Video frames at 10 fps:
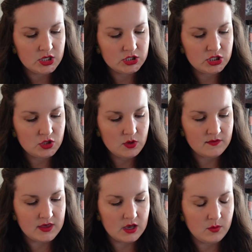2
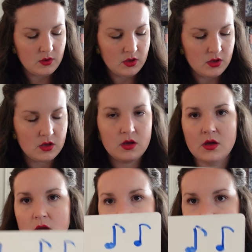of them
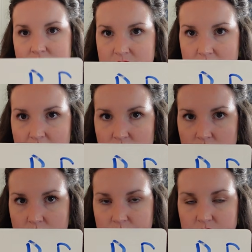
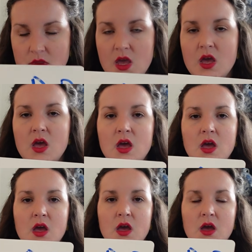together.
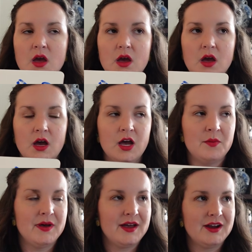
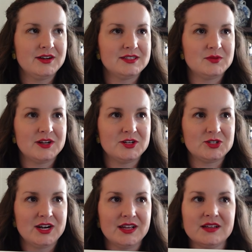I heard someone at a
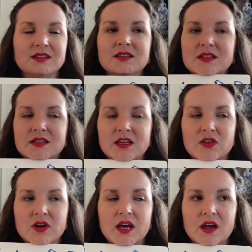training the
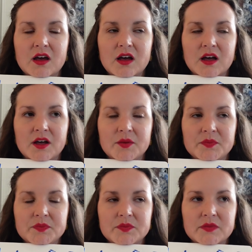other day.
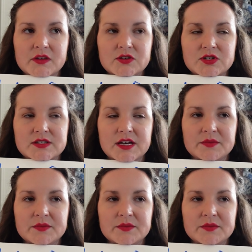She